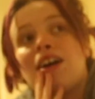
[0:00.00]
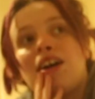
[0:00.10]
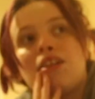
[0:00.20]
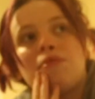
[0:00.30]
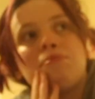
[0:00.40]

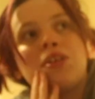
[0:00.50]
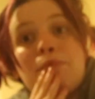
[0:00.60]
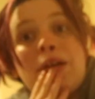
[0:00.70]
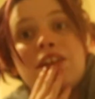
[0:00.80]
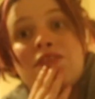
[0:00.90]
I
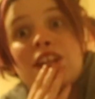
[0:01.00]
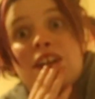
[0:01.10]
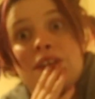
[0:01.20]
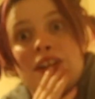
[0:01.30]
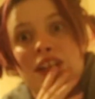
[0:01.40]
made a
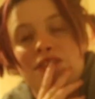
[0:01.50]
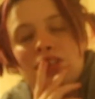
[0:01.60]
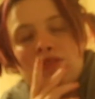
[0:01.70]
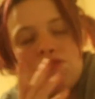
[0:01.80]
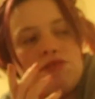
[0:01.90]
video earlier
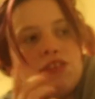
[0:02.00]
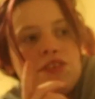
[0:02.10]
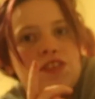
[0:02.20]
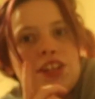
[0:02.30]
on for